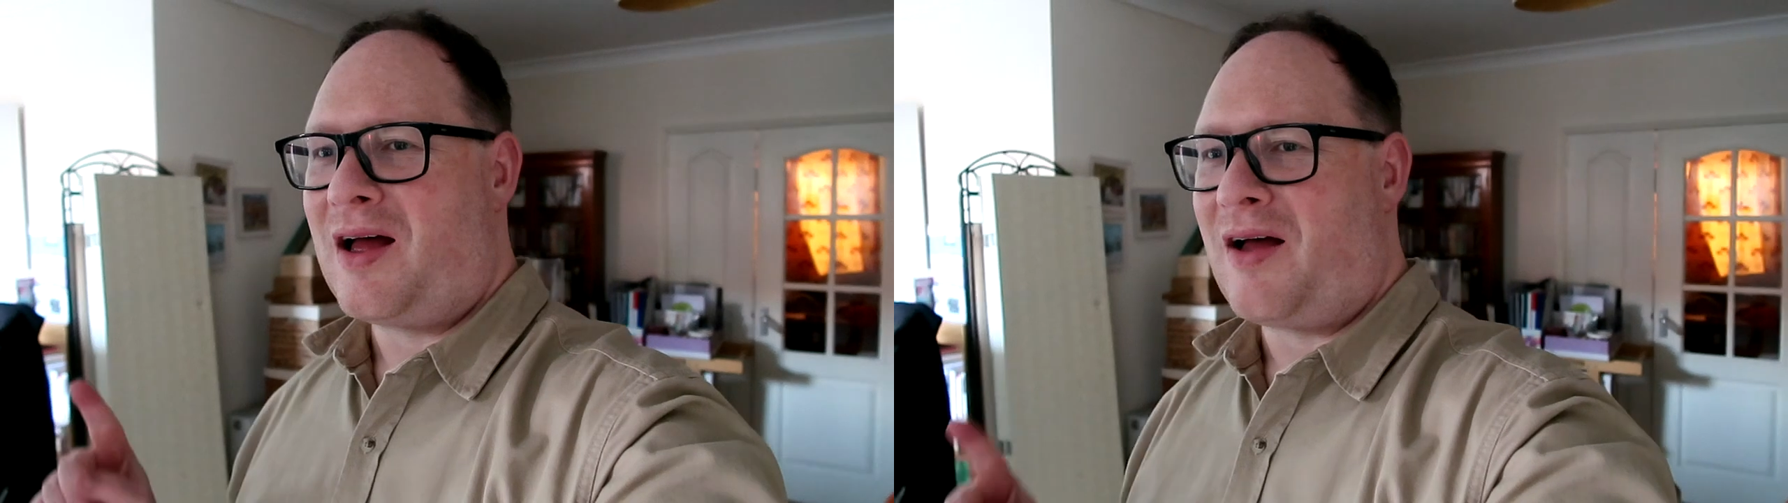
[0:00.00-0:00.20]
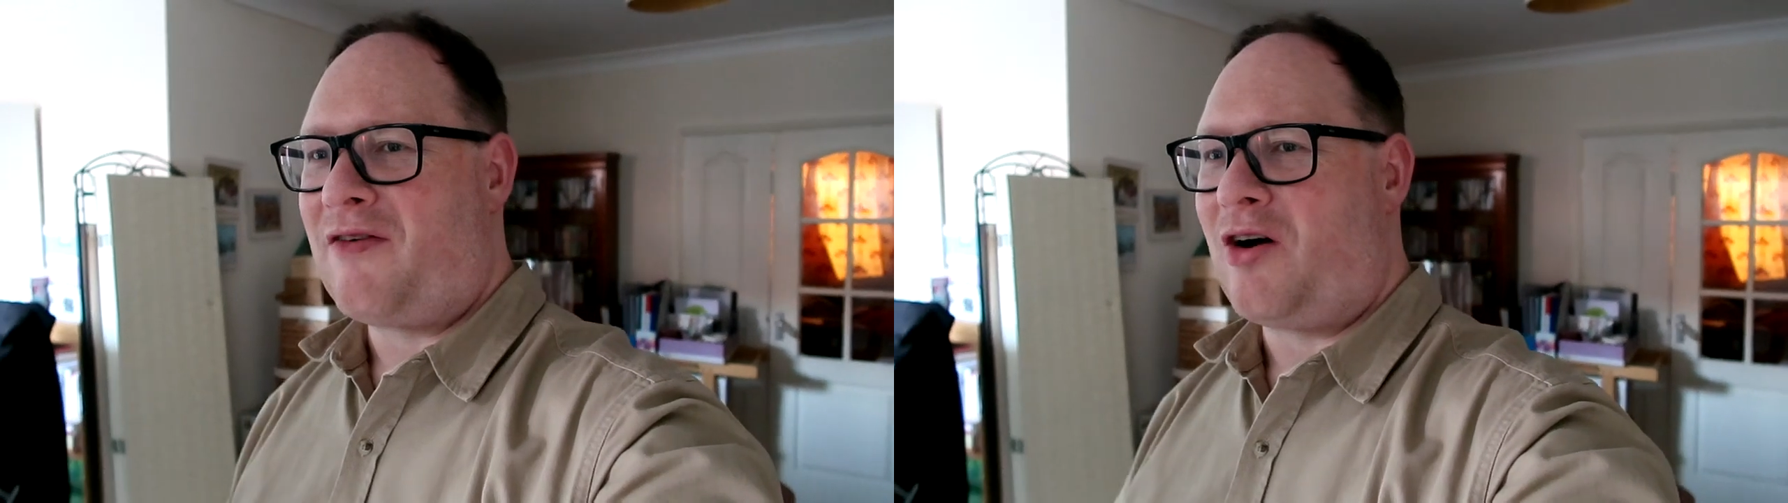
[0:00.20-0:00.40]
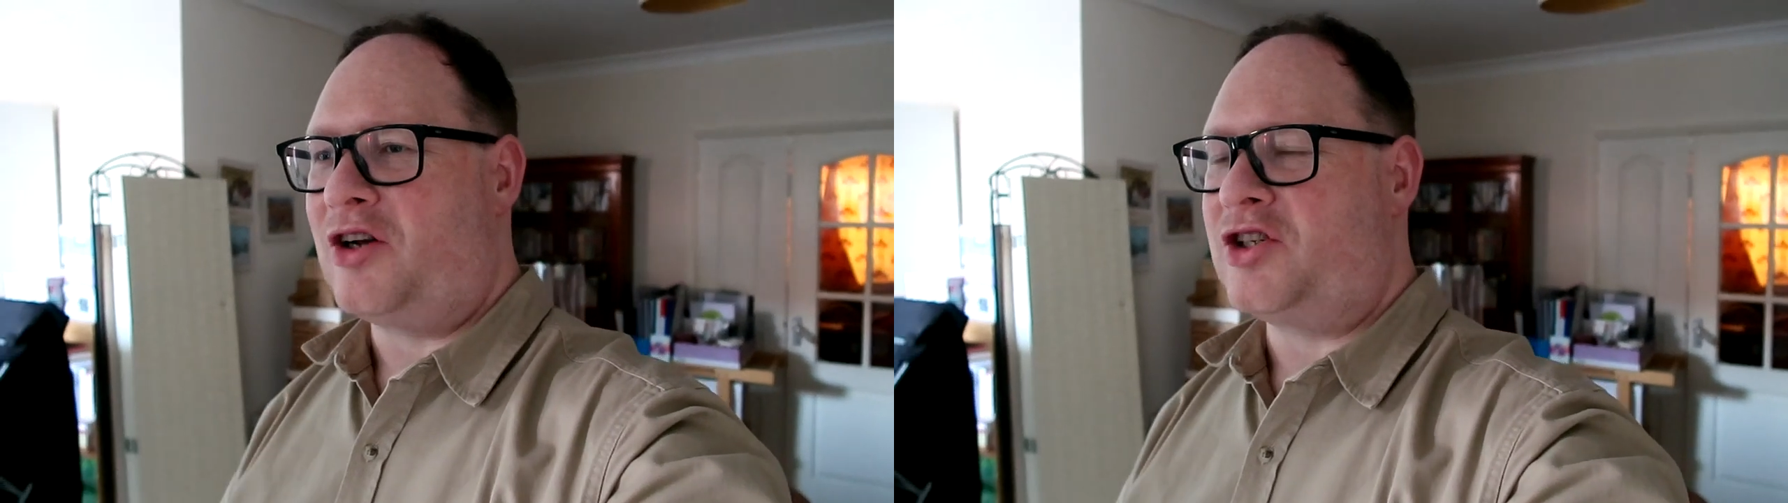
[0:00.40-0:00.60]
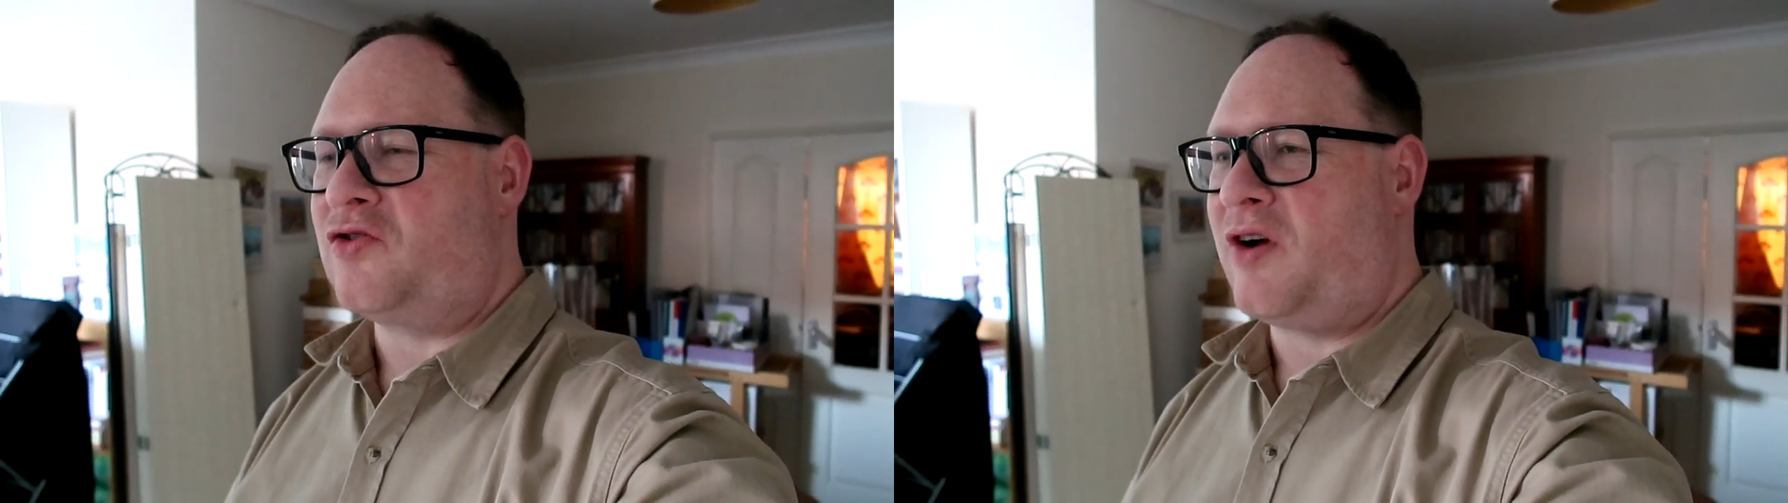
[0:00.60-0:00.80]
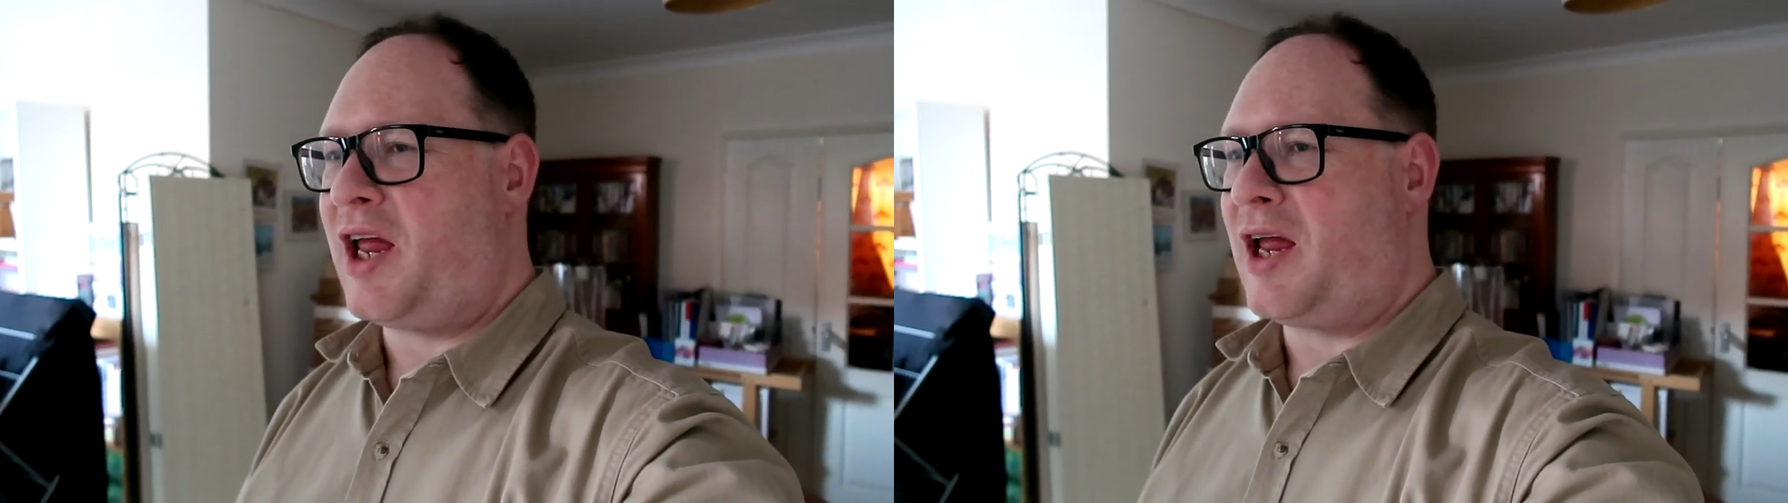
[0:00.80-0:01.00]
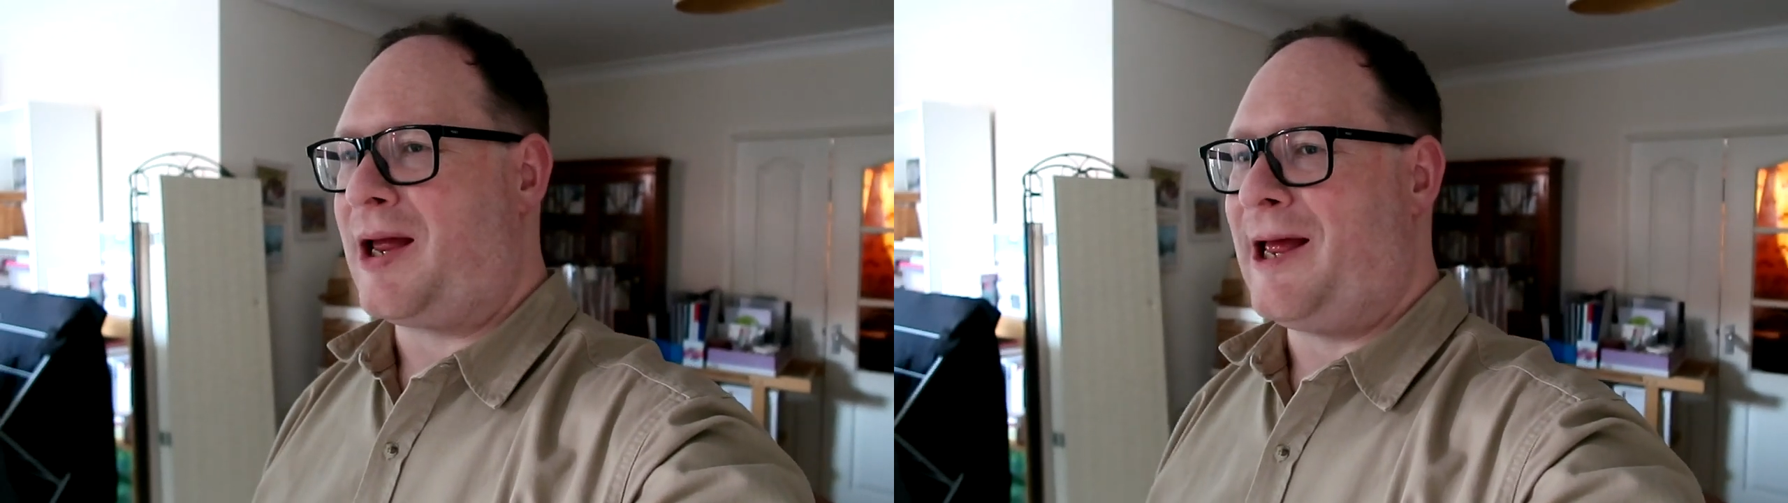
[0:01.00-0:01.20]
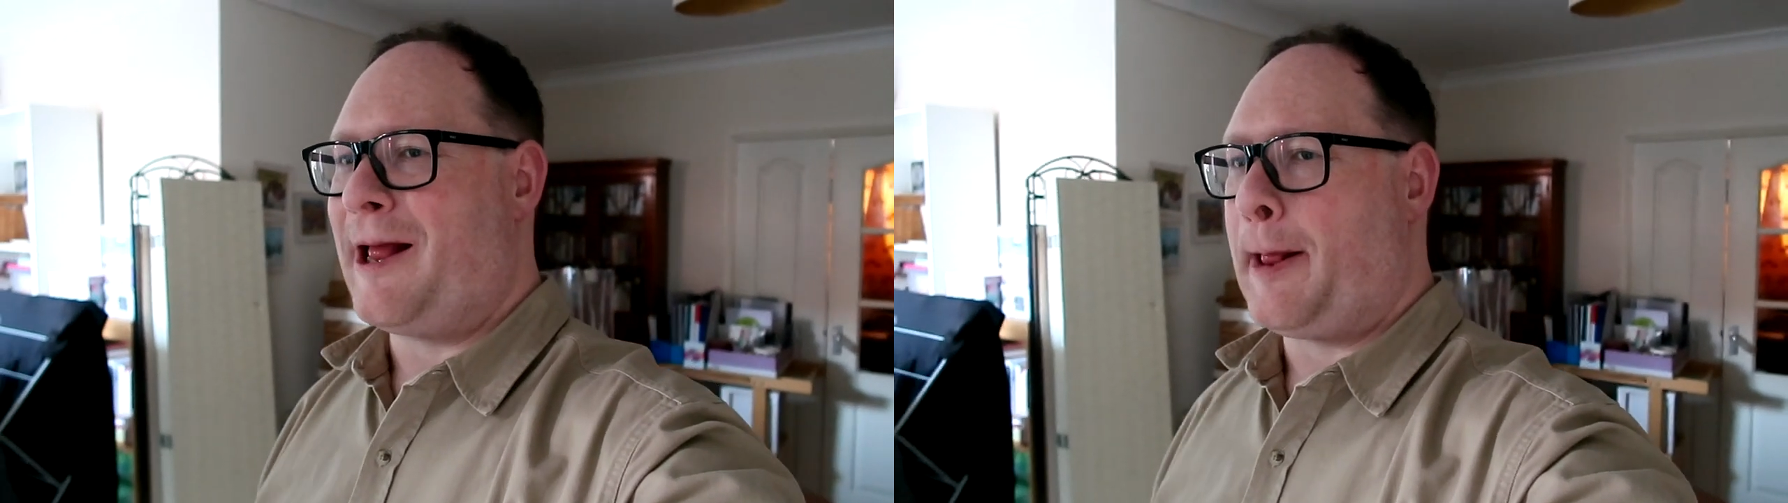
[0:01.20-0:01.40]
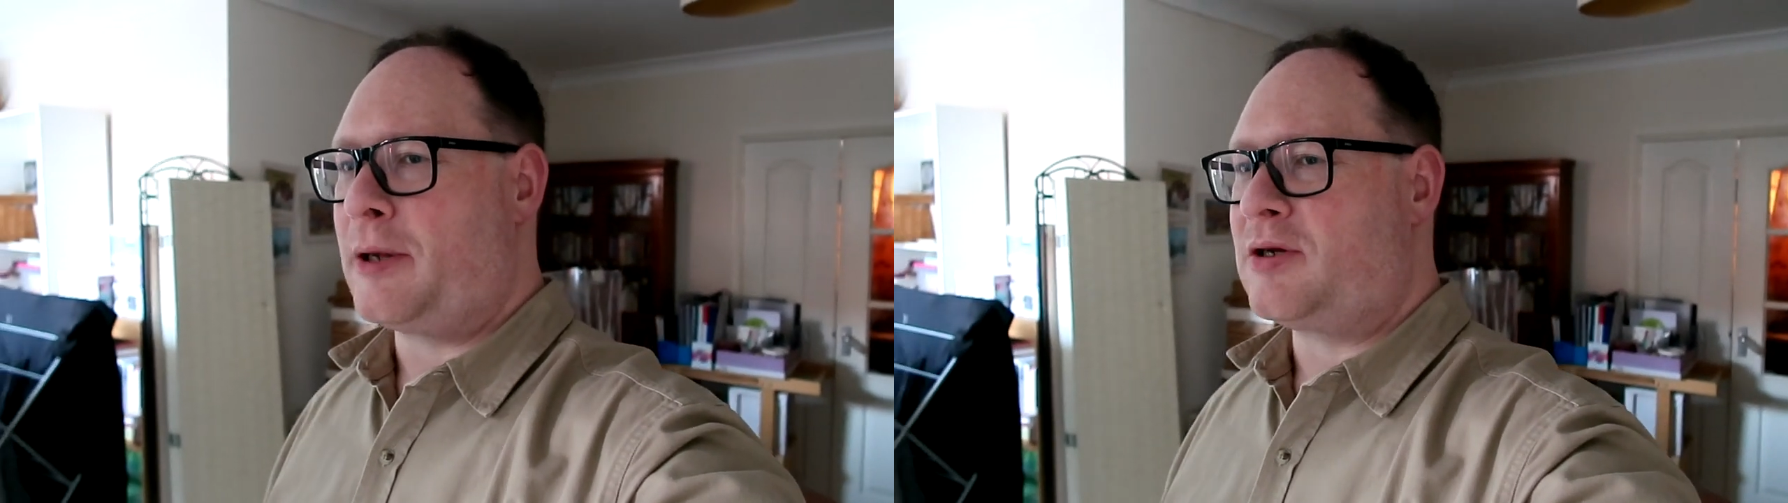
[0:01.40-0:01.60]
I've got a drink,
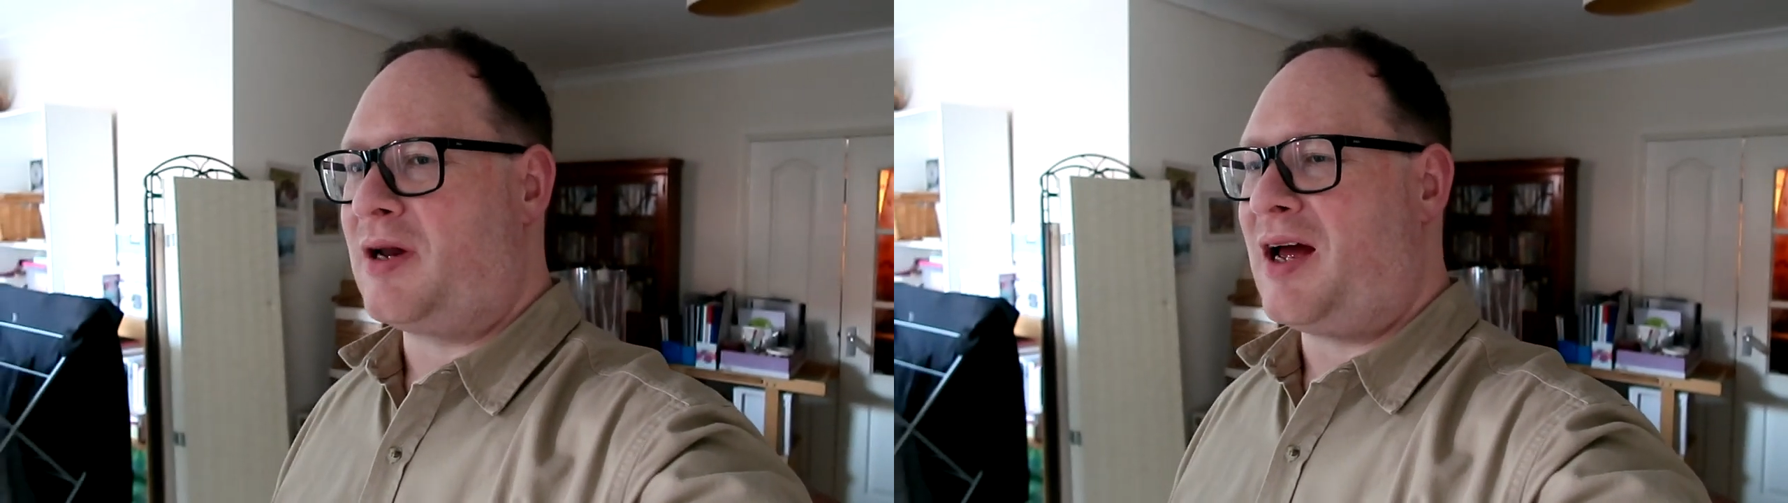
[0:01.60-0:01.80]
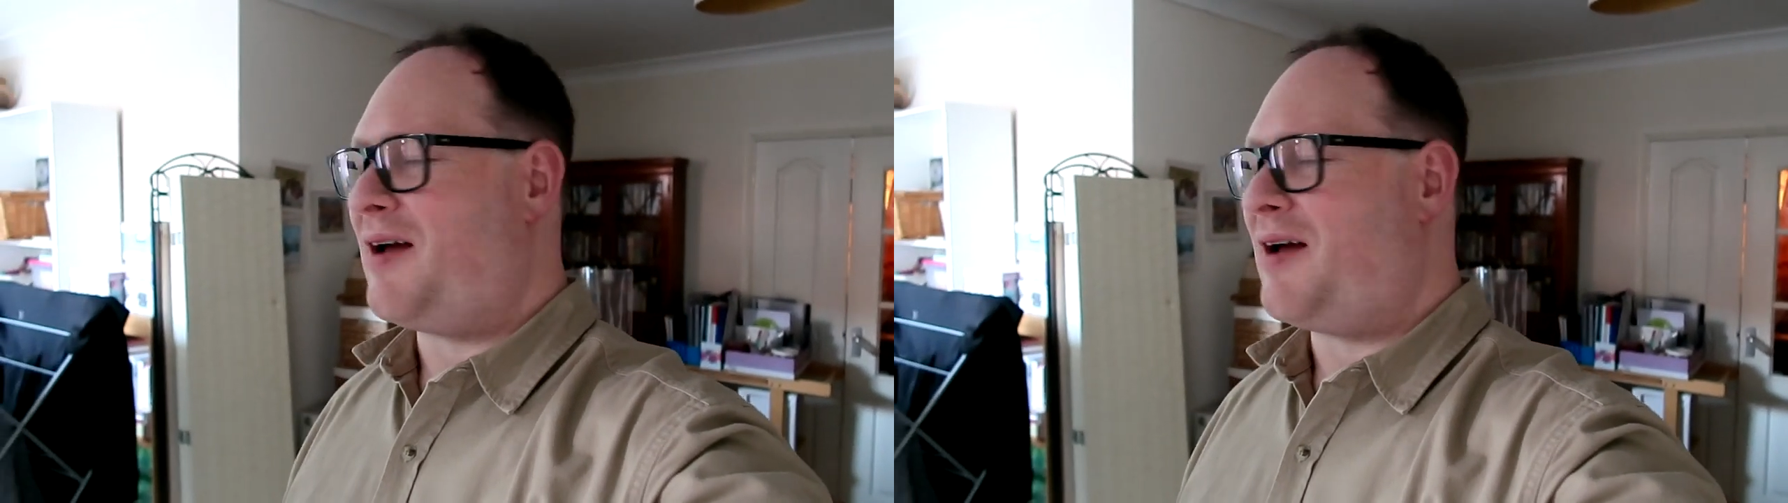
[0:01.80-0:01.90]
so I'm gonna